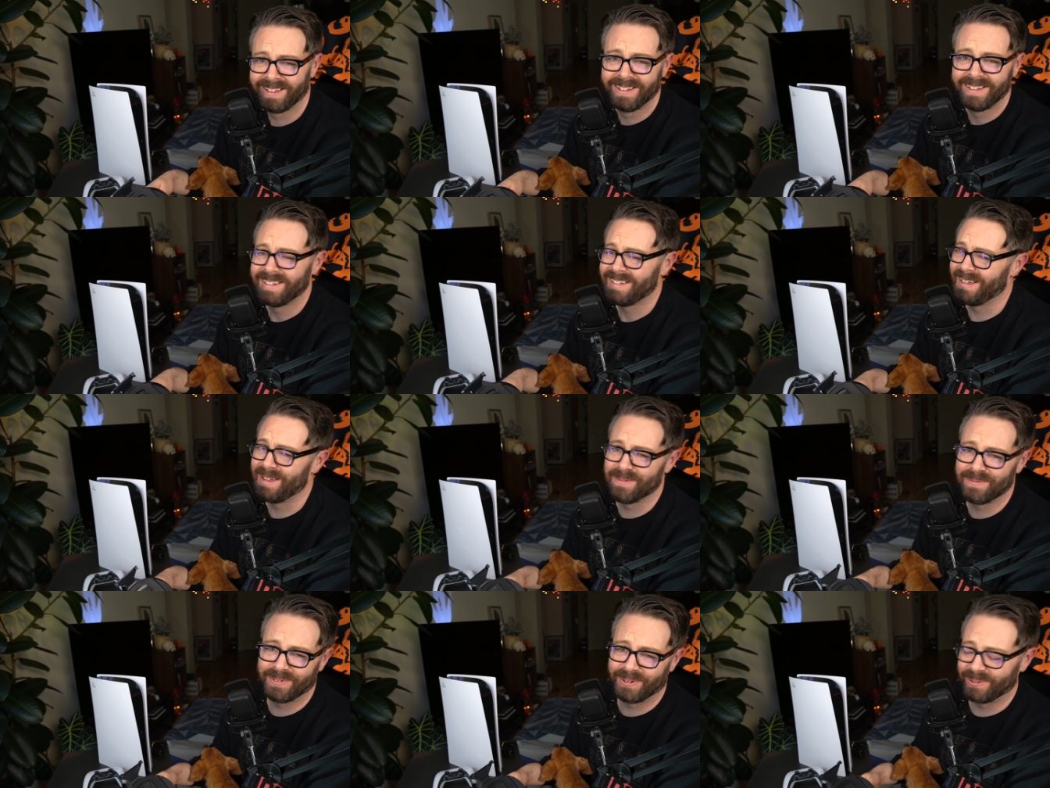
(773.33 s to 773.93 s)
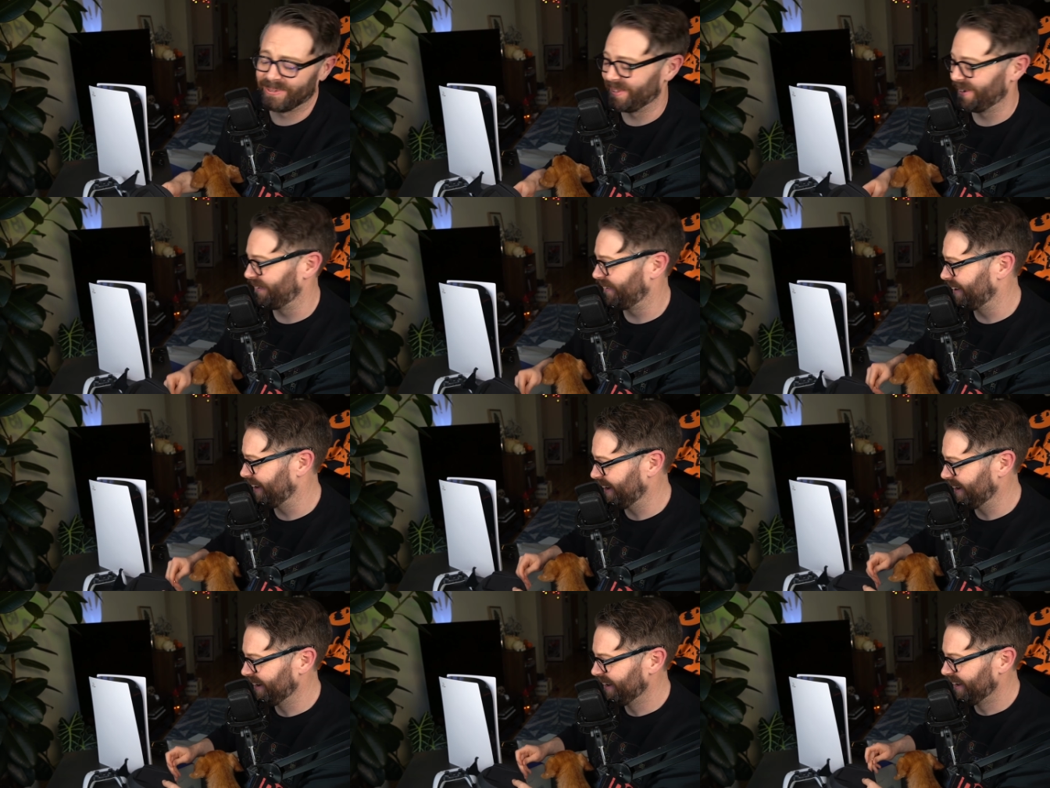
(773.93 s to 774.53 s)
if only,
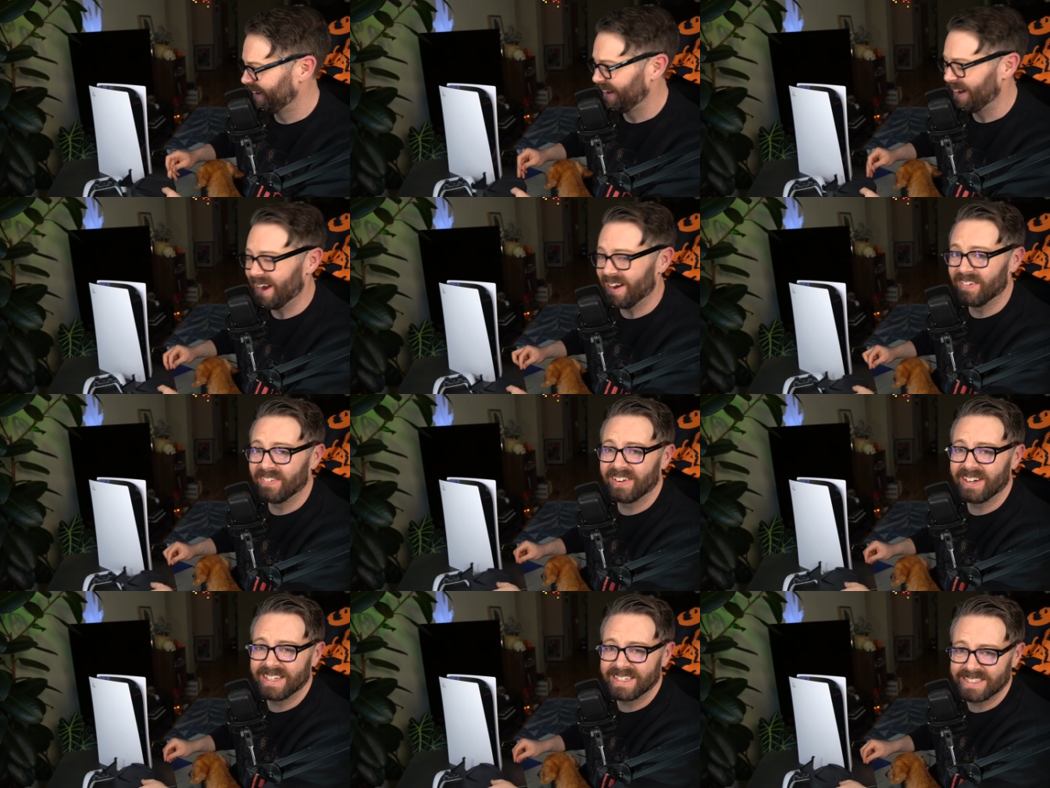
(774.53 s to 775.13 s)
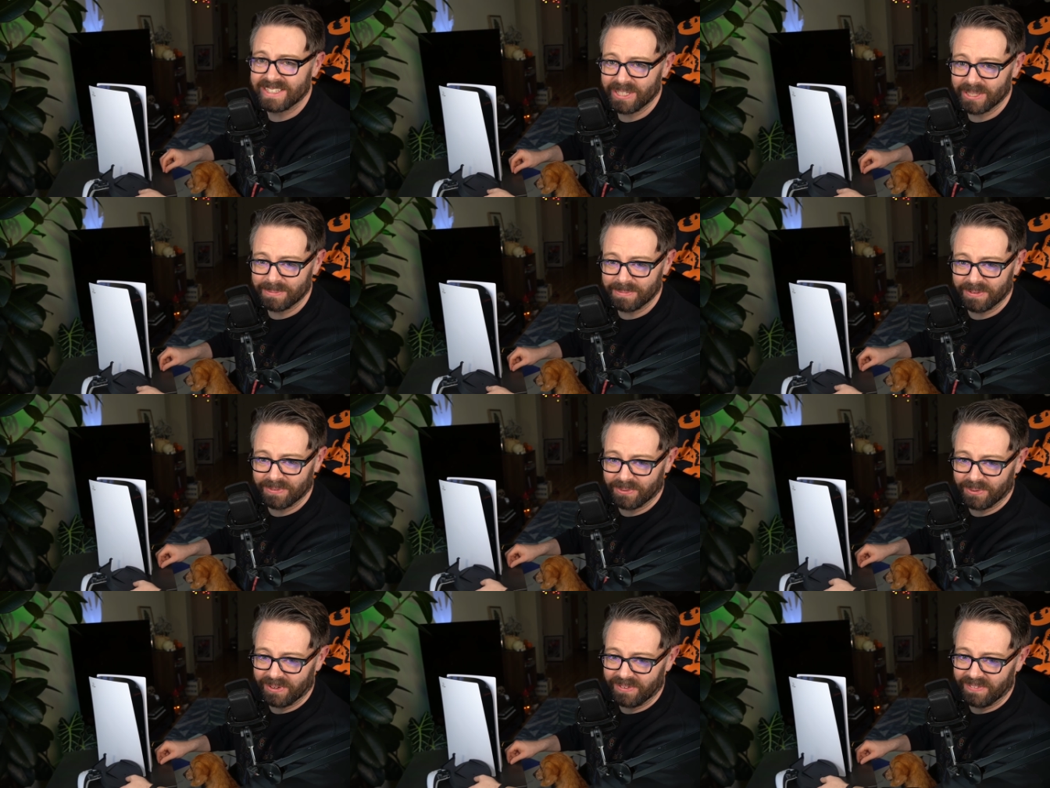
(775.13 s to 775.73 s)
right? Everybody, excuse me
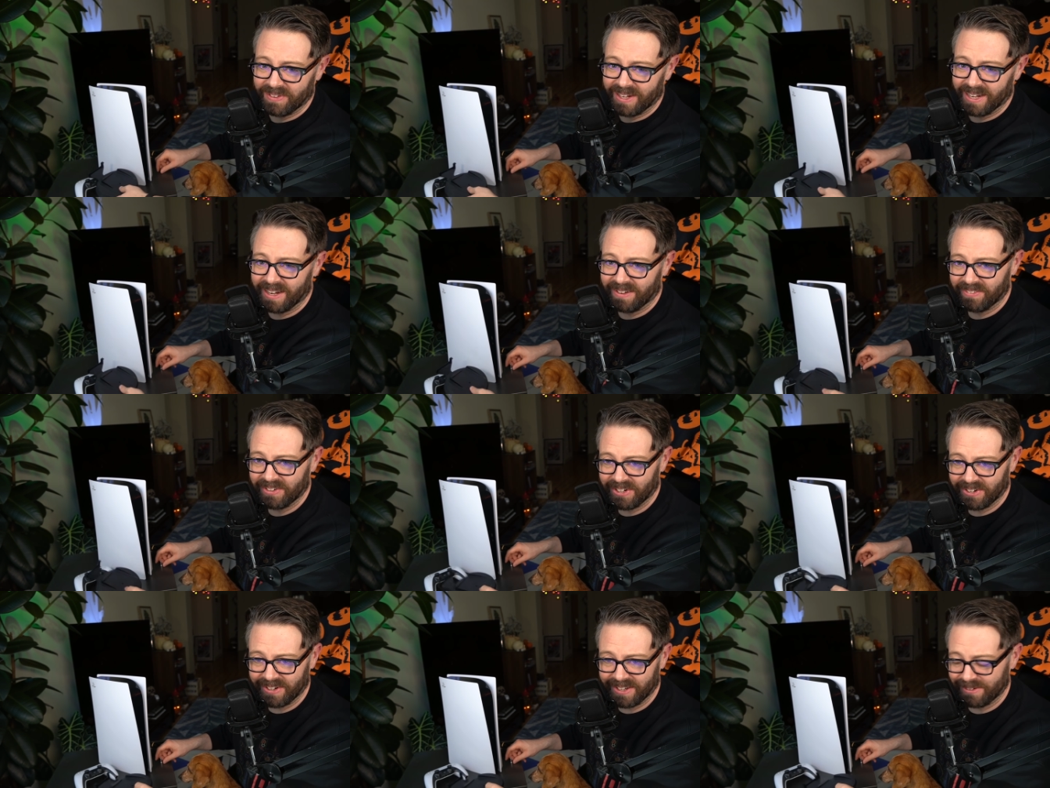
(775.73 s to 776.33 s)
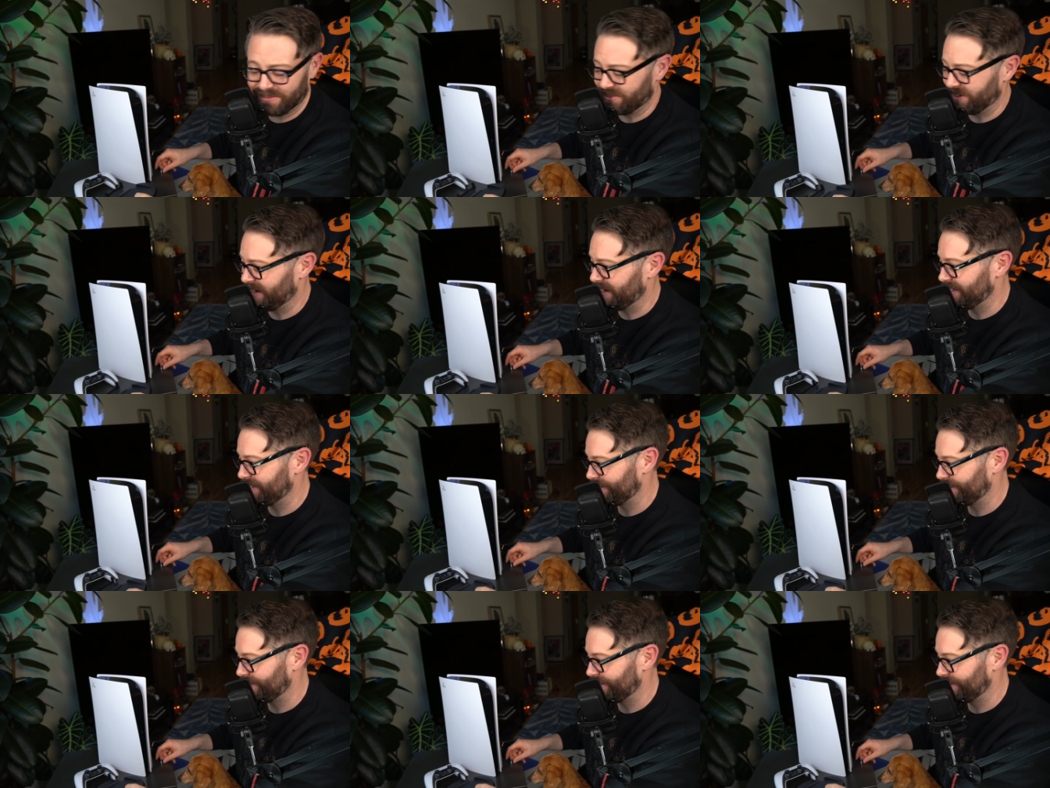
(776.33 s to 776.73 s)
for one minute. I'm going to go get a flathead